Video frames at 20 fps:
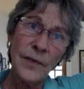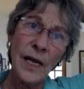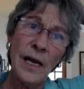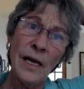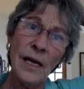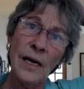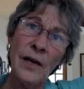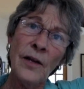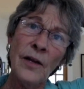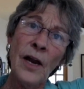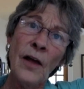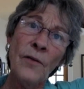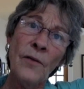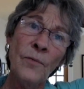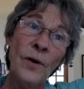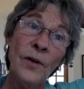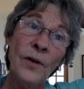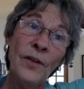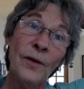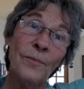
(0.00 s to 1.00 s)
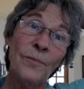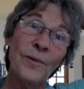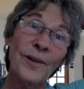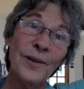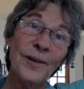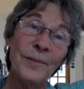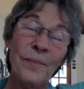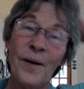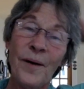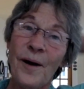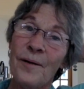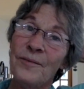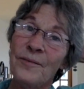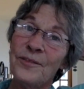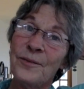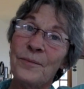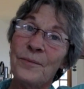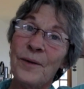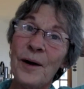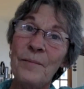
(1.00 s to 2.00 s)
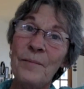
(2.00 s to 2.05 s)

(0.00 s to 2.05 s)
And another one that really pops to my